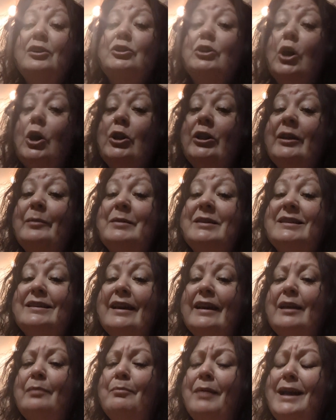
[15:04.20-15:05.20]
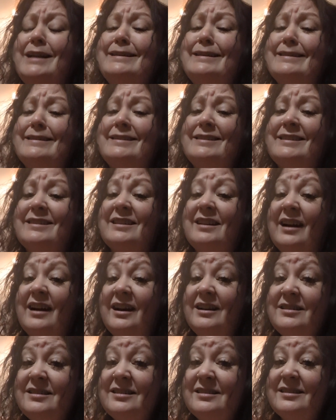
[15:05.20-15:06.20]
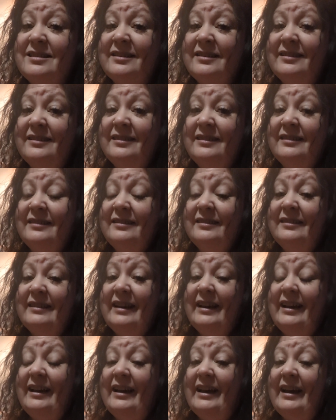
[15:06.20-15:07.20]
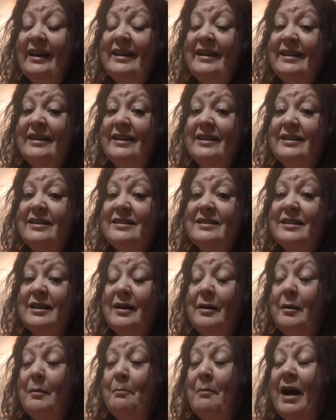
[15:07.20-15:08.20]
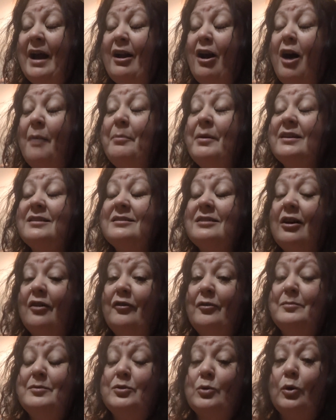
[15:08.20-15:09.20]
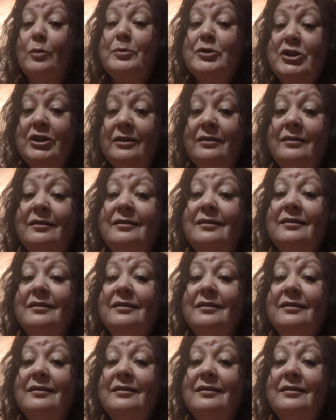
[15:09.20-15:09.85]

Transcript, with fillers: Totally mistaken my disgust at his myopic self absorption.